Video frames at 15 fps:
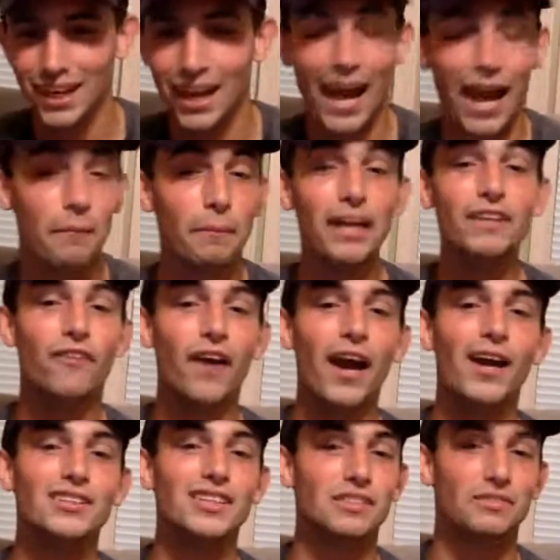Mike
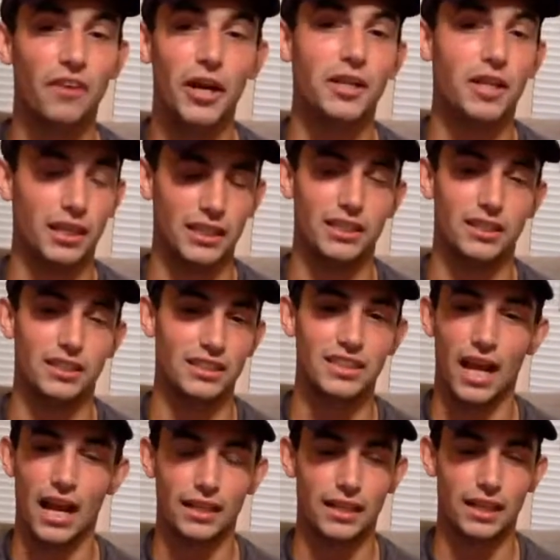Fiers is very lucky that he's
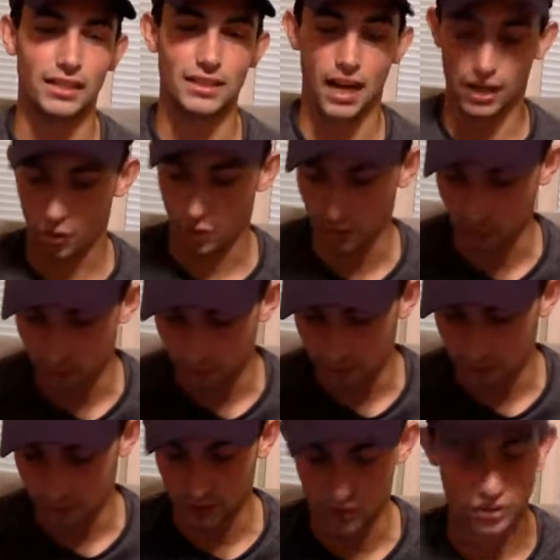not going to
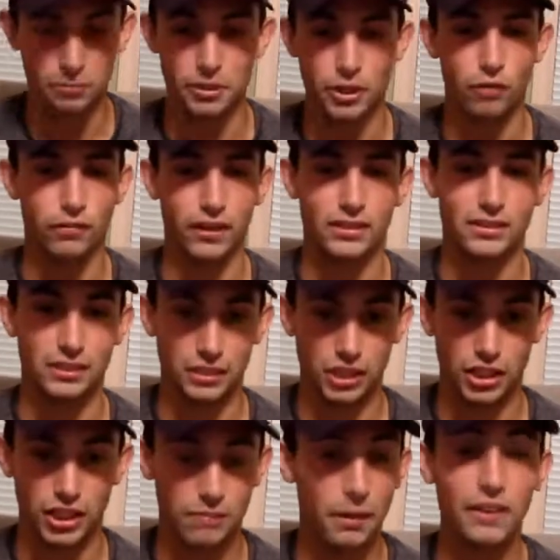that there's gonna be no fans this
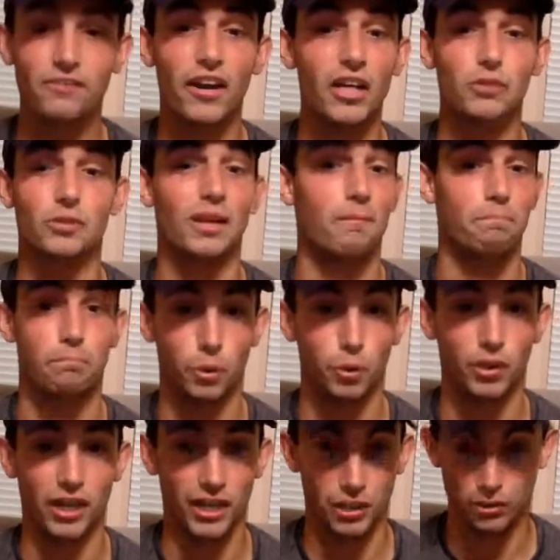year because Mike Fiers would get
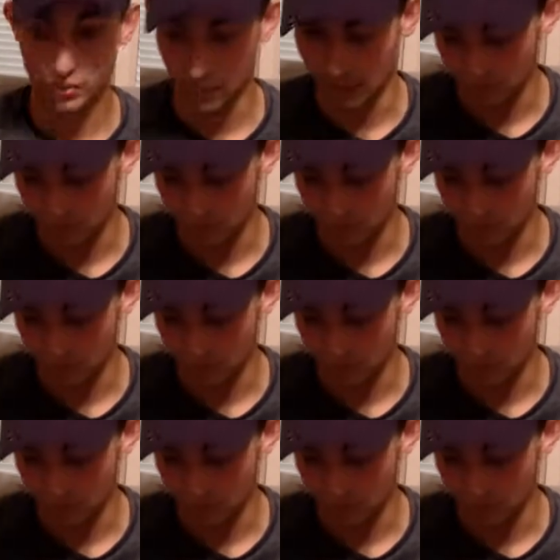booed in a Houston